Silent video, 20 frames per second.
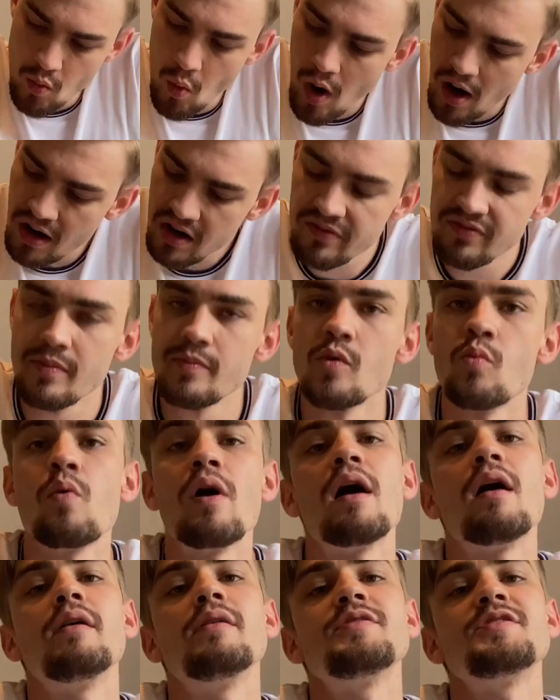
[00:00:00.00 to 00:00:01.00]
water from the
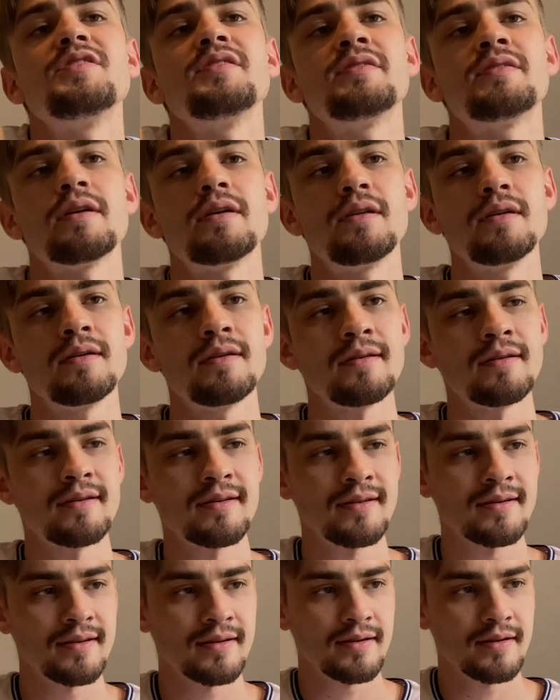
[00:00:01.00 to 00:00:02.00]
well, and she said,
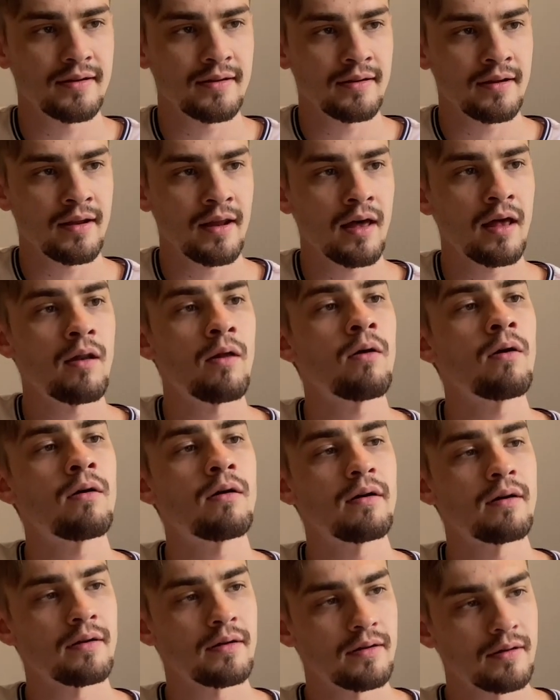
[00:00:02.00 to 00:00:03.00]

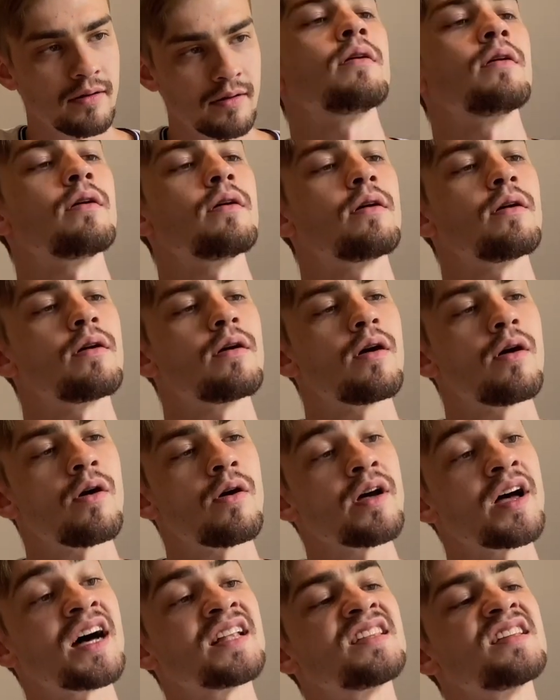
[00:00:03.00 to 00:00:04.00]
"Hello,
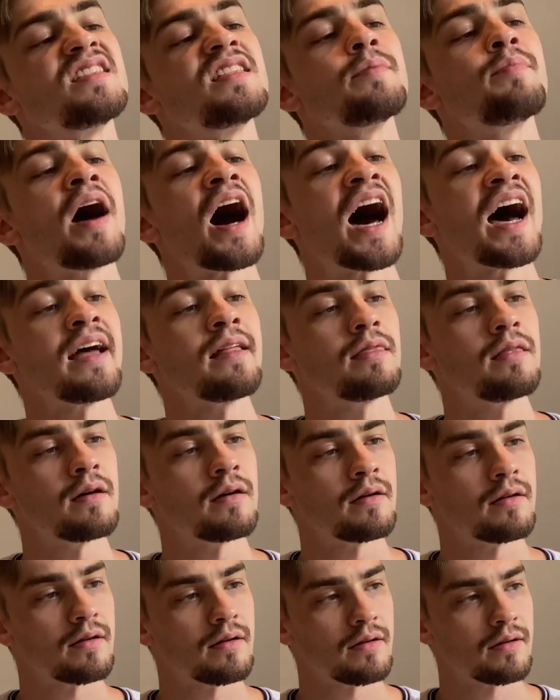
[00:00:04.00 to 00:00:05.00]
oyata
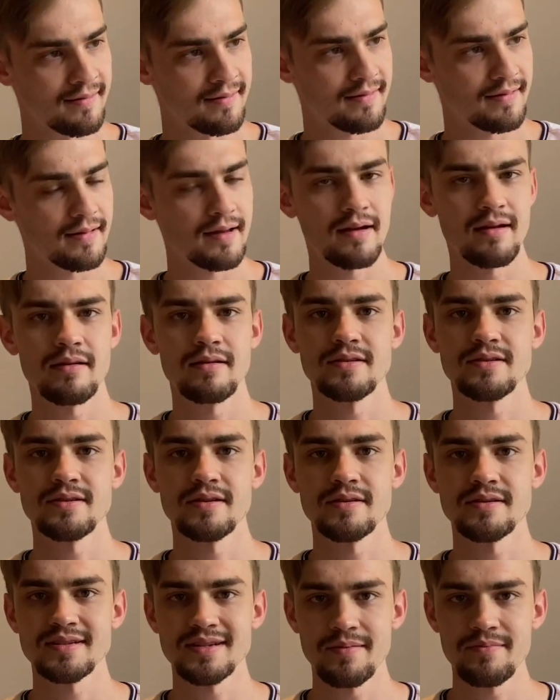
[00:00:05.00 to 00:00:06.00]
tibahaida,"
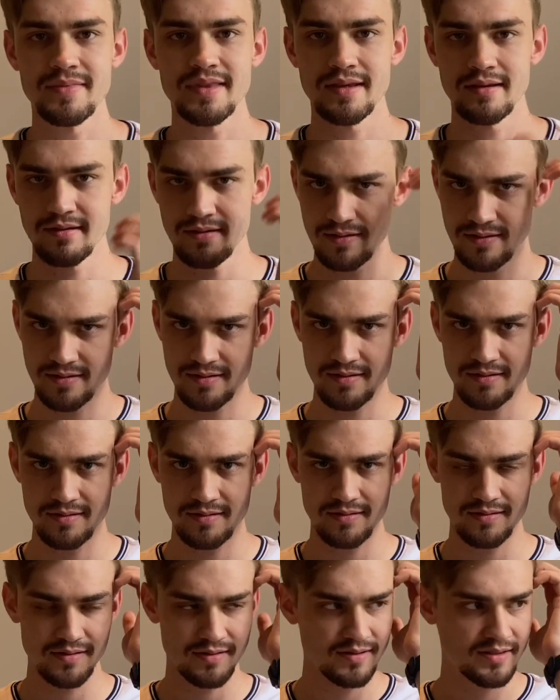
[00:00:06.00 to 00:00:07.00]
or
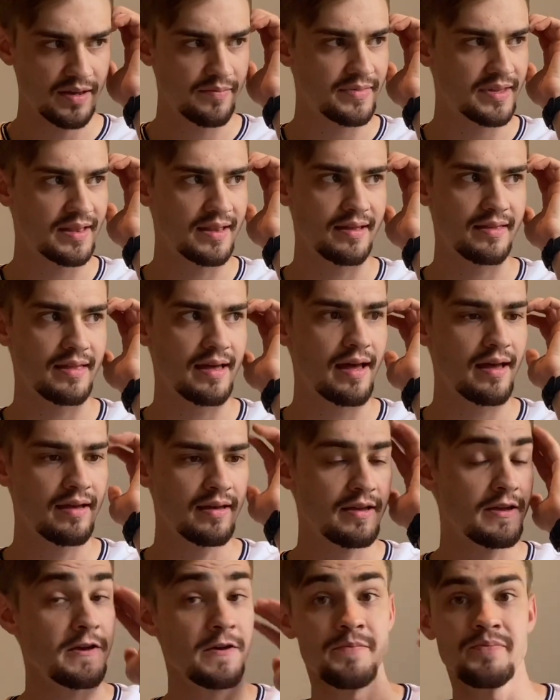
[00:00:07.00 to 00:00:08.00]
something like that.
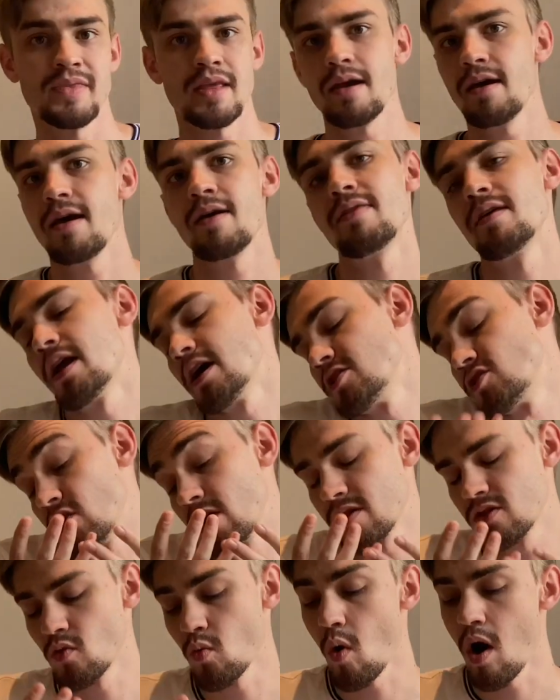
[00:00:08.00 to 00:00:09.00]
And then I
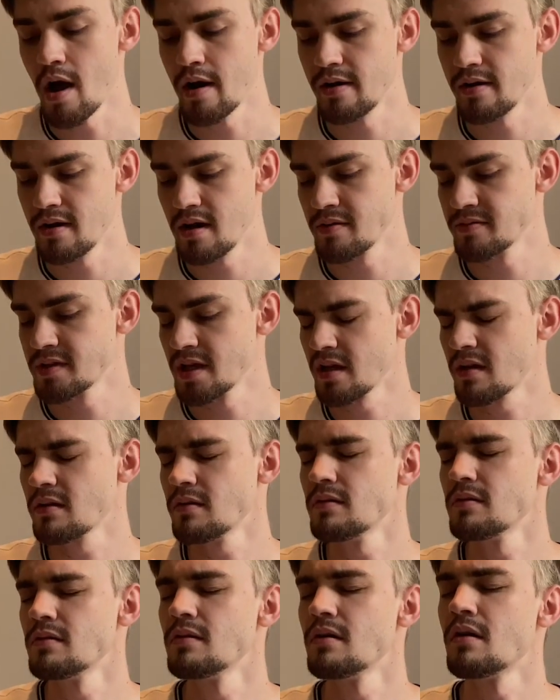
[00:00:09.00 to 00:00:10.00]
drank the water, and I was like,
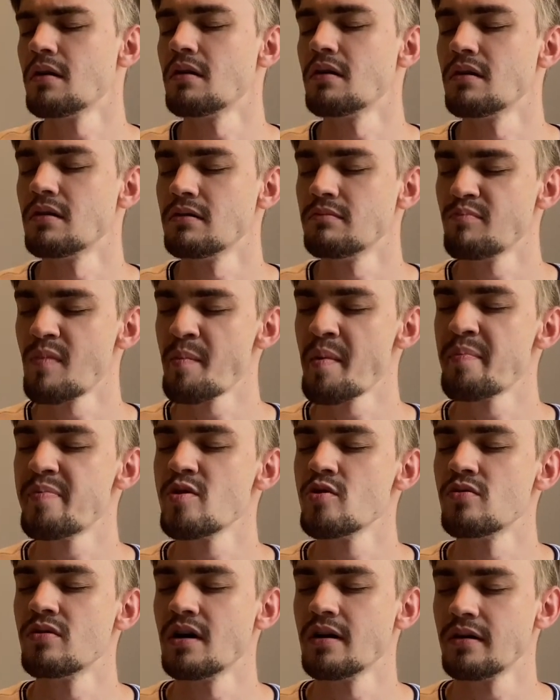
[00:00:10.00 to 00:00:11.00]
"Oh, Mama
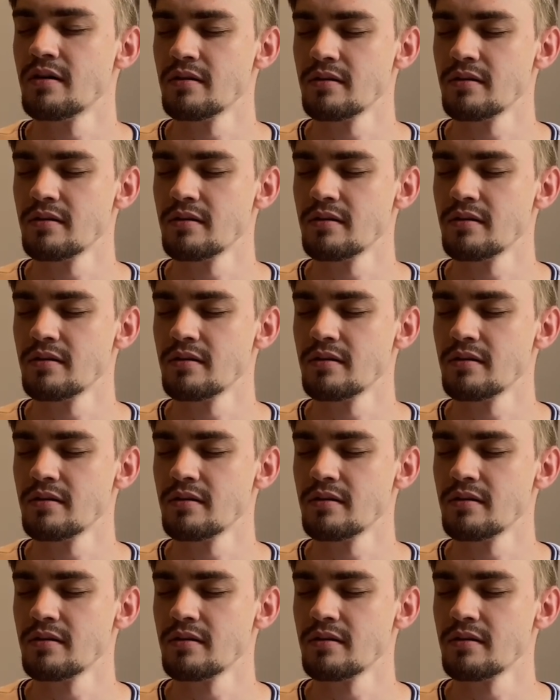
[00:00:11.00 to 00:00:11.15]
Biwa,